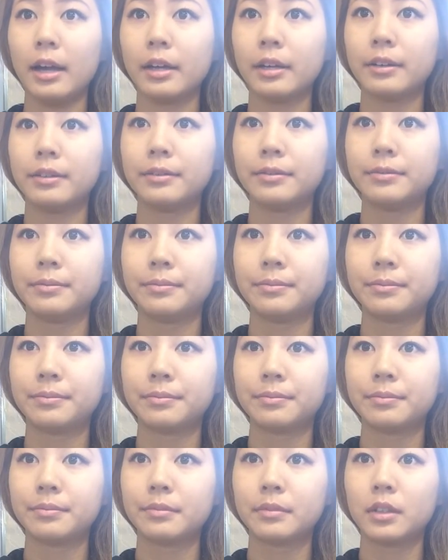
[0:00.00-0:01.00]

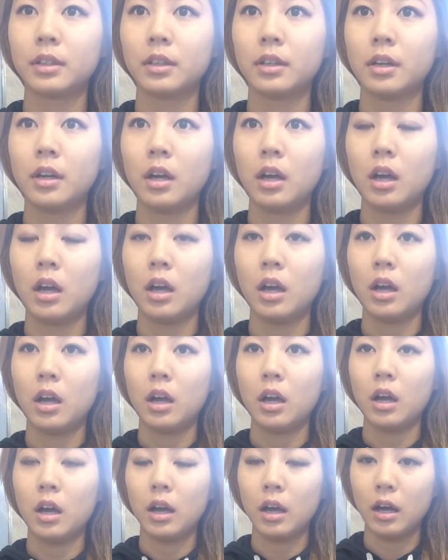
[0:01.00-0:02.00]

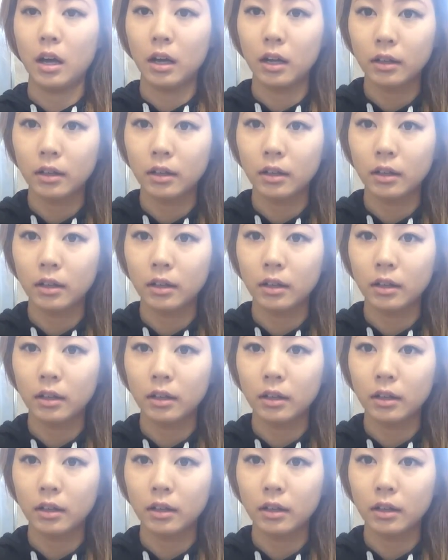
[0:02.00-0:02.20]
[no speech]